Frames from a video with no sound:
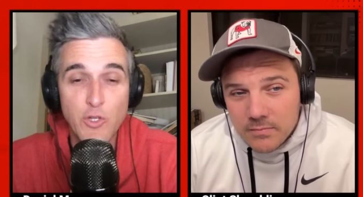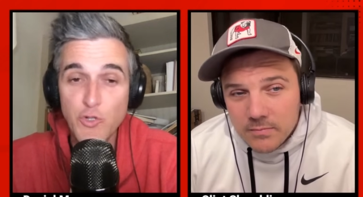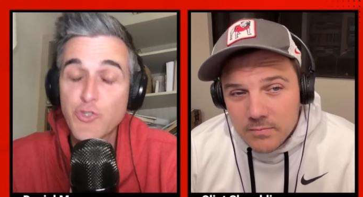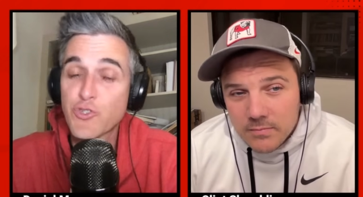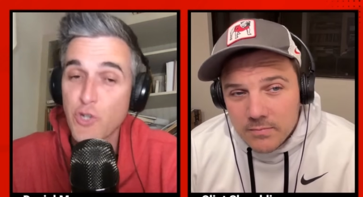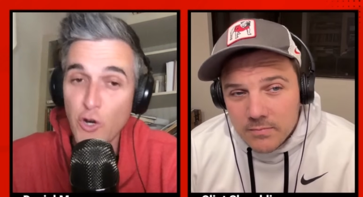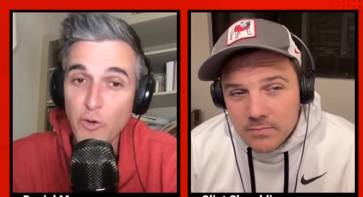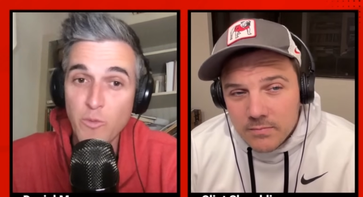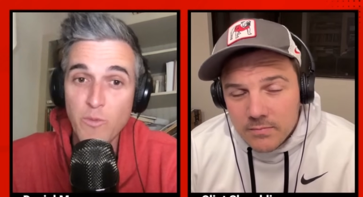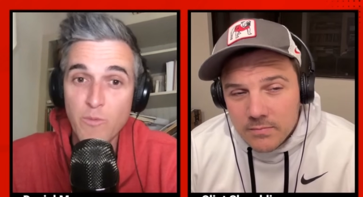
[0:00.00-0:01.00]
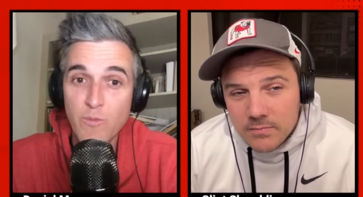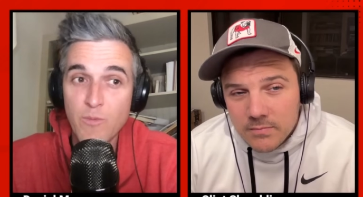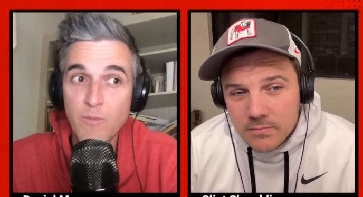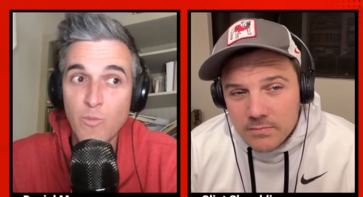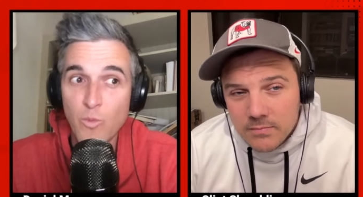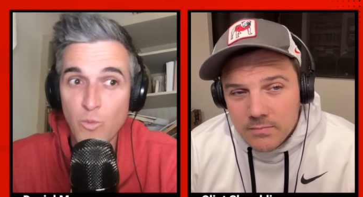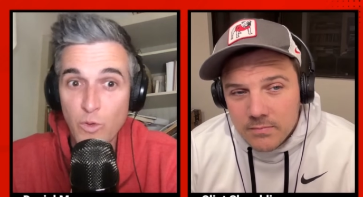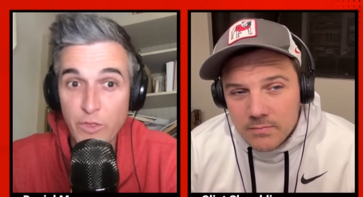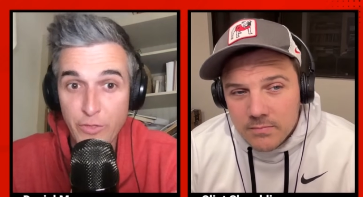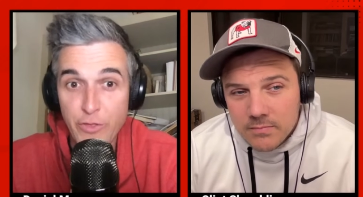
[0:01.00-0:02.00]
Speaker 1: you just start
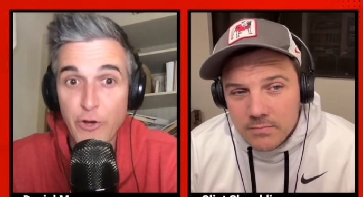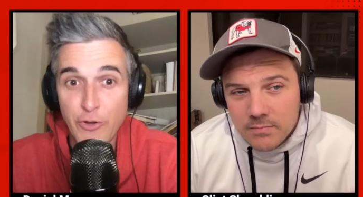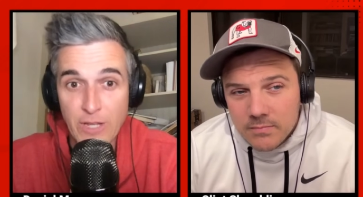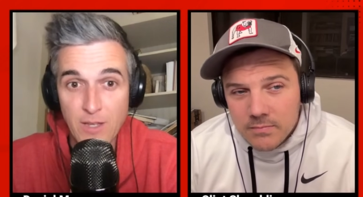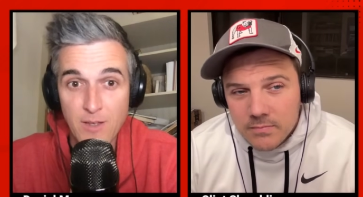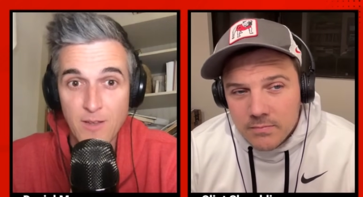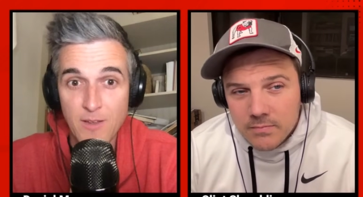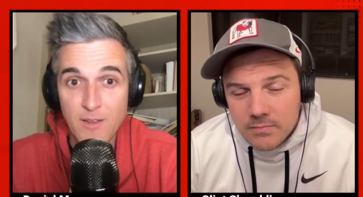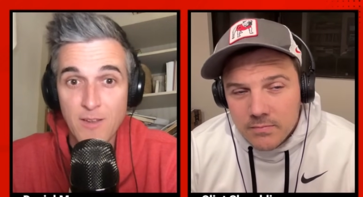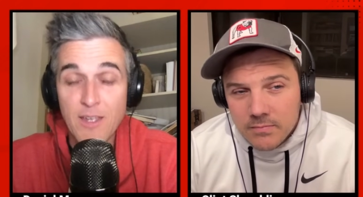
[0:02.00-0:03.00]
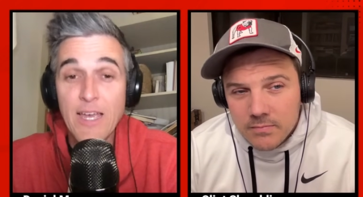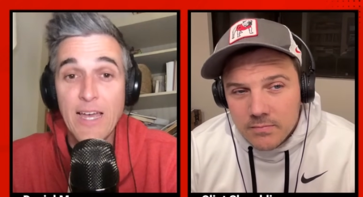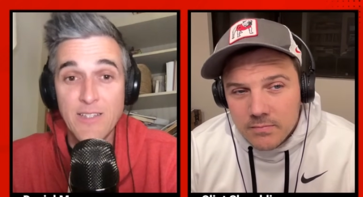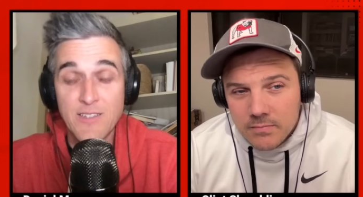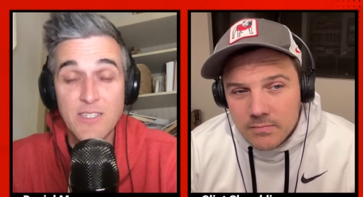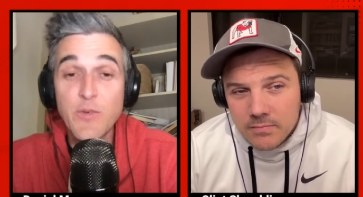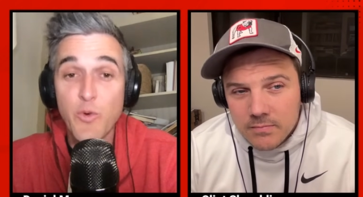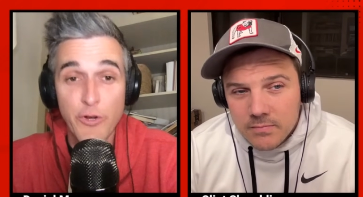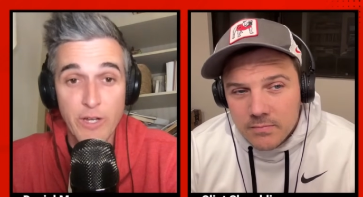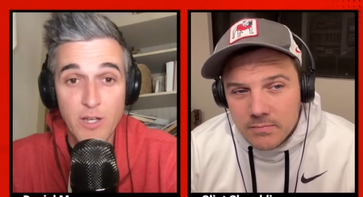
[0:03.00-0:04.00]
with 30 and see
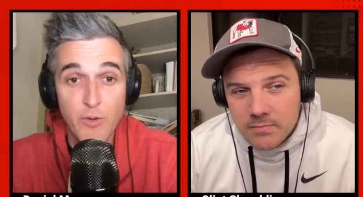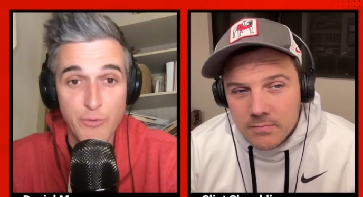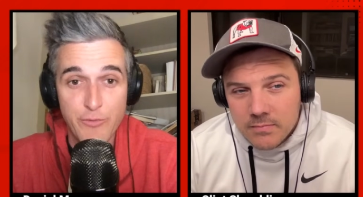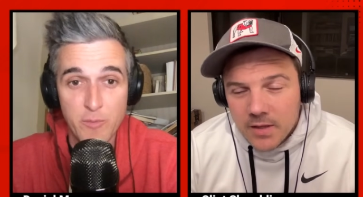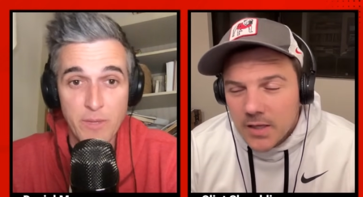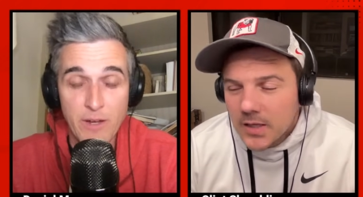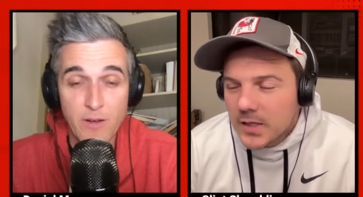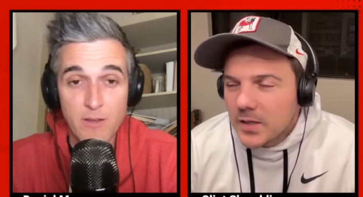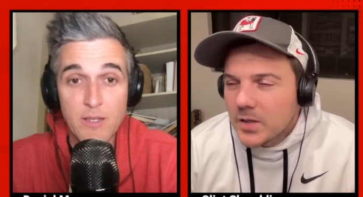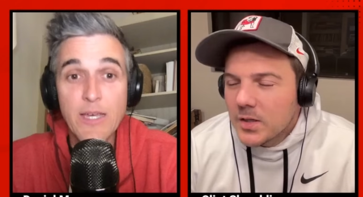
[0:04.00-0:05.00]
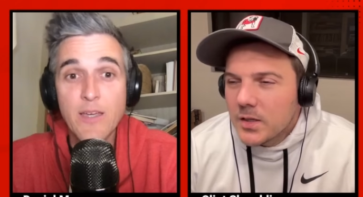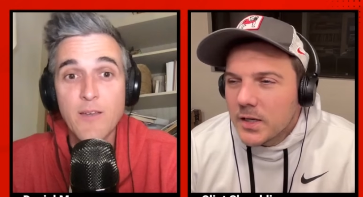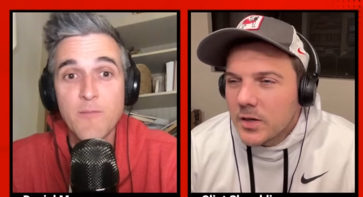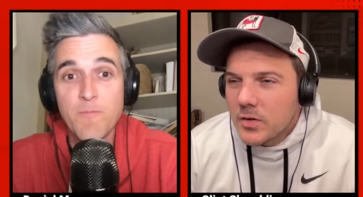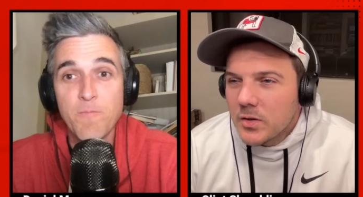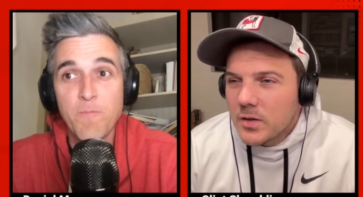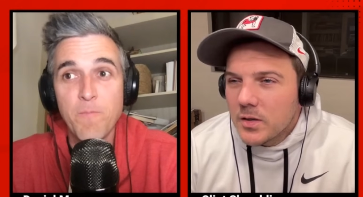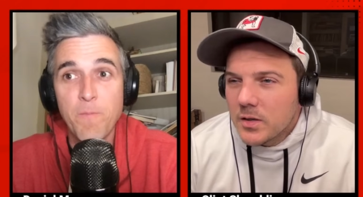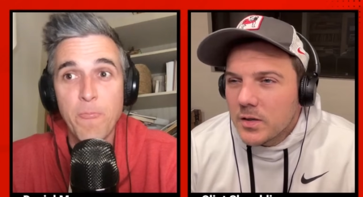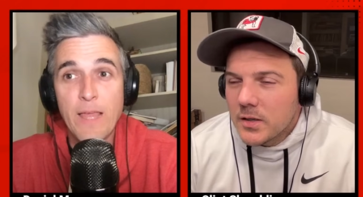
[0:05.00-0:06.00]
where it goes from there. Like,
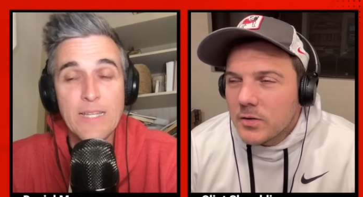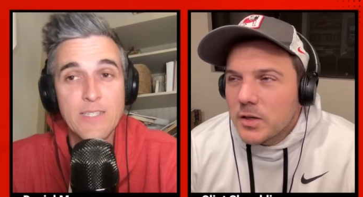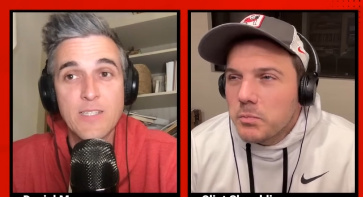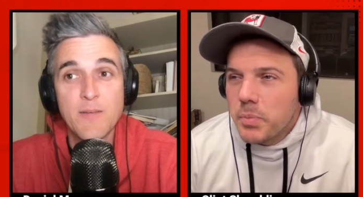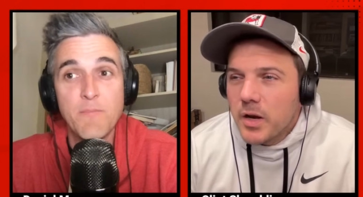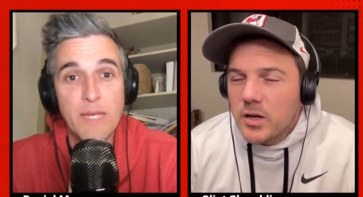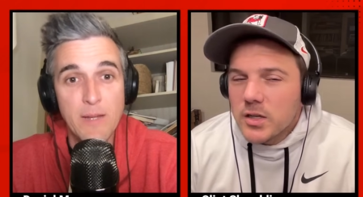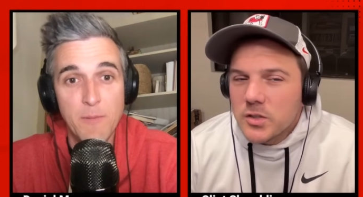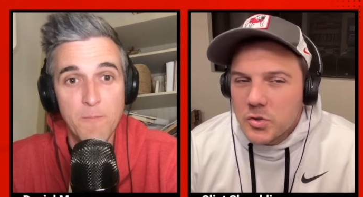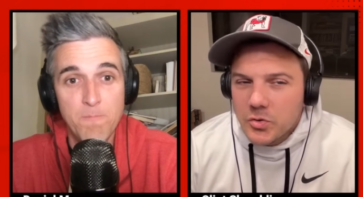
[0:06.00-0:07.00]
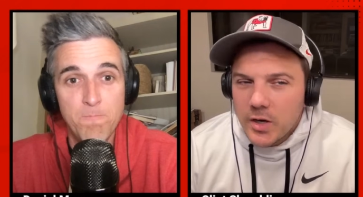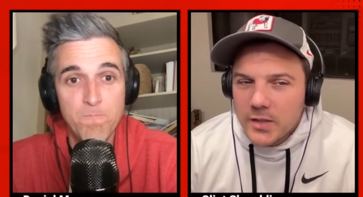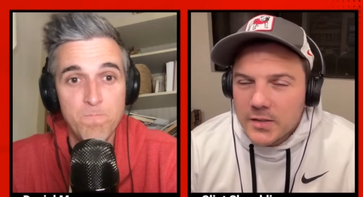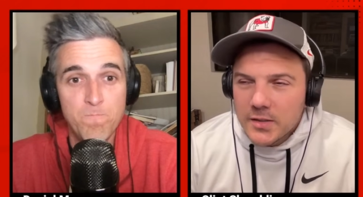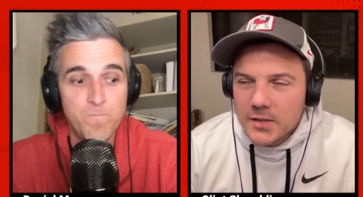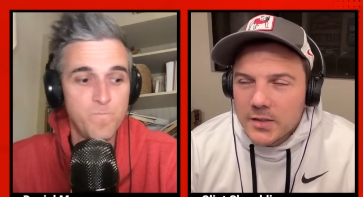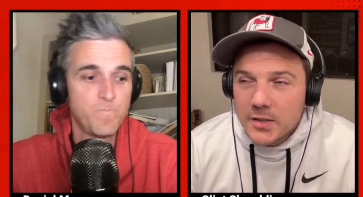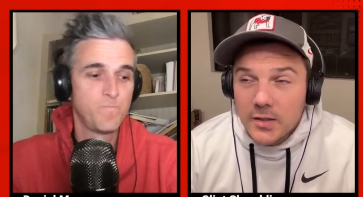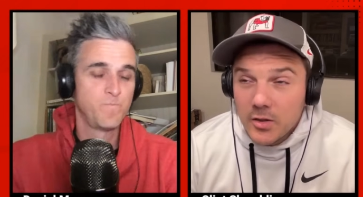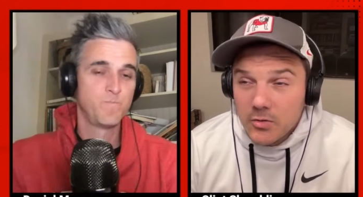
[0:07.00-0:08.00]
Speaker 2: that's the minimum. Compare contrast.
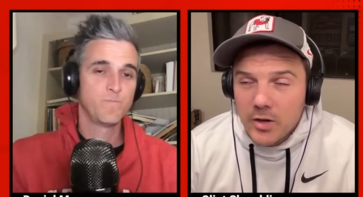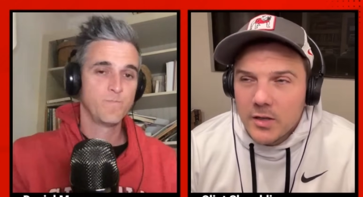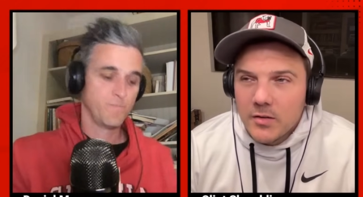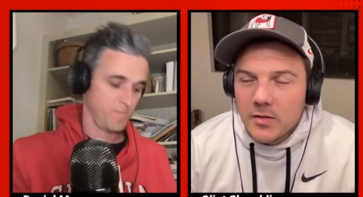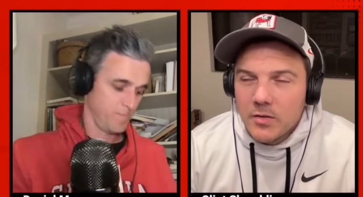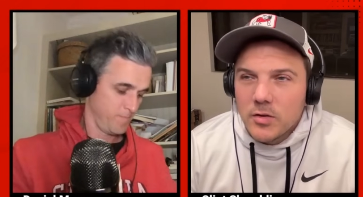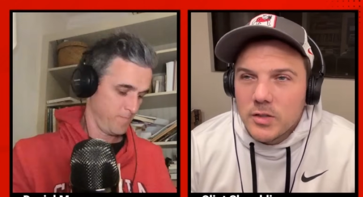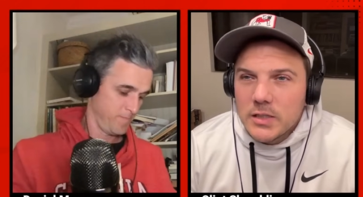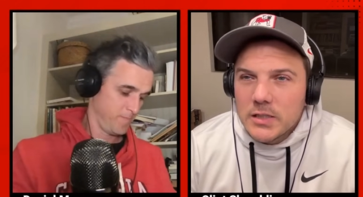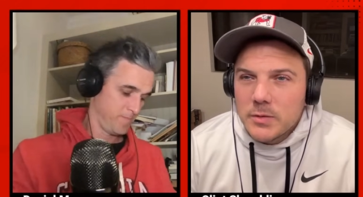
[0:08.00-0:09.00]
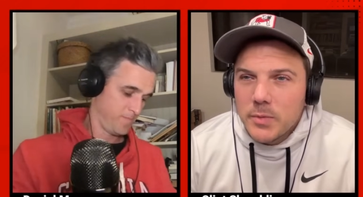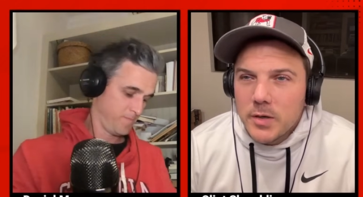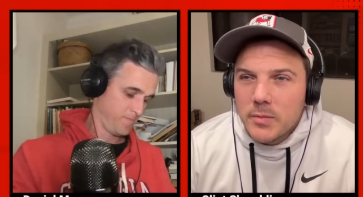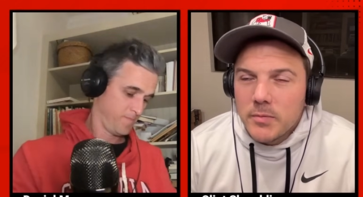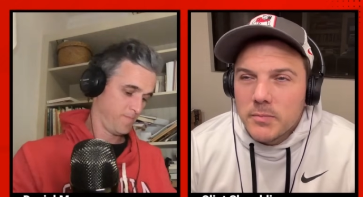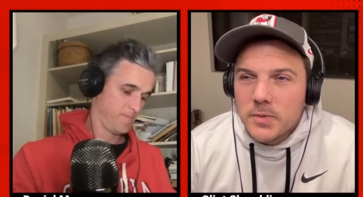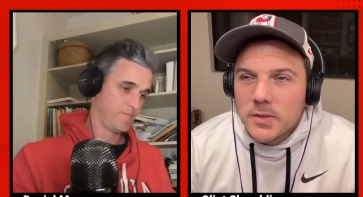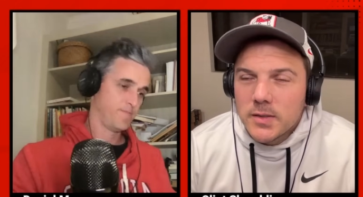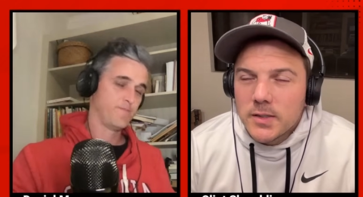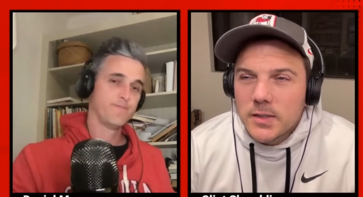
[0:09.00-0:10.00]
I think you're right. I think 30 is the minimum.
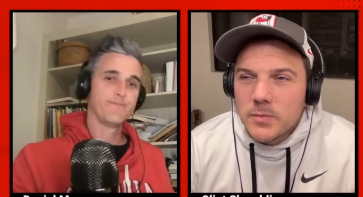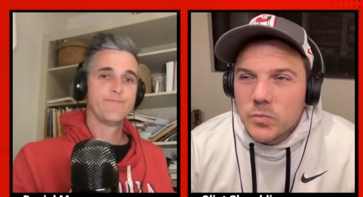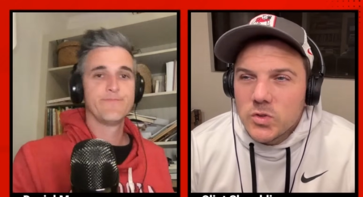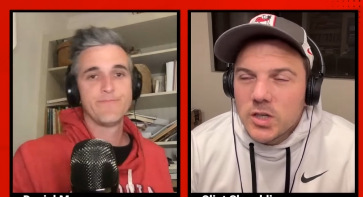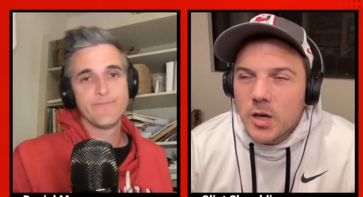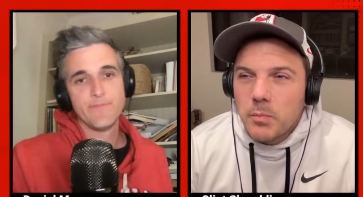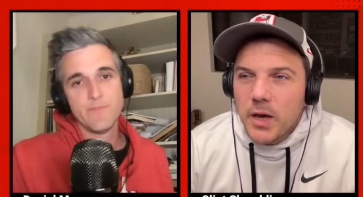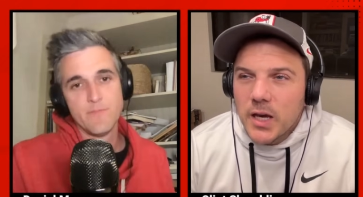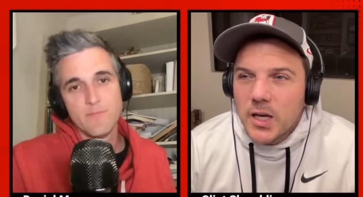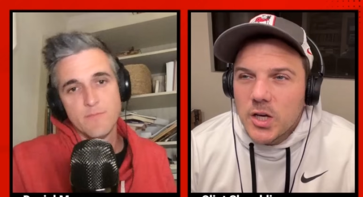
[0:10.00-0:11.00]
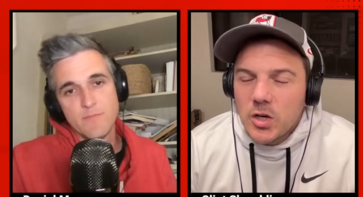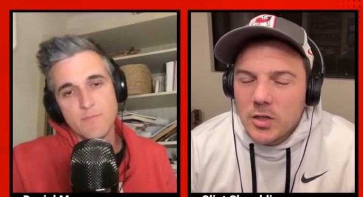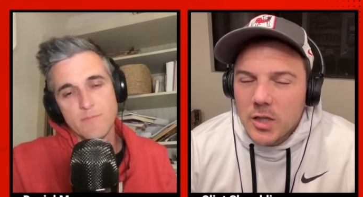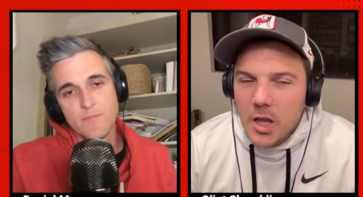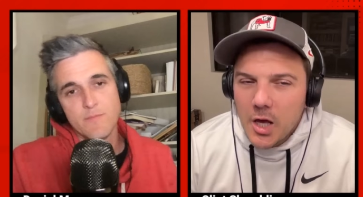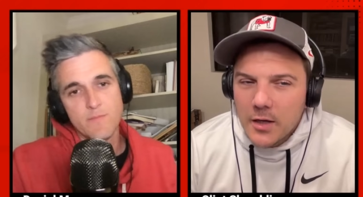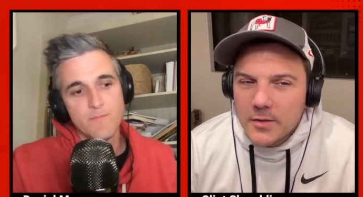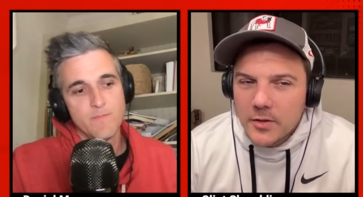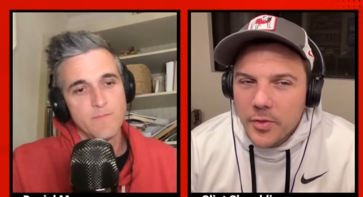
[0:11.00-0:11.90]
Check back on locks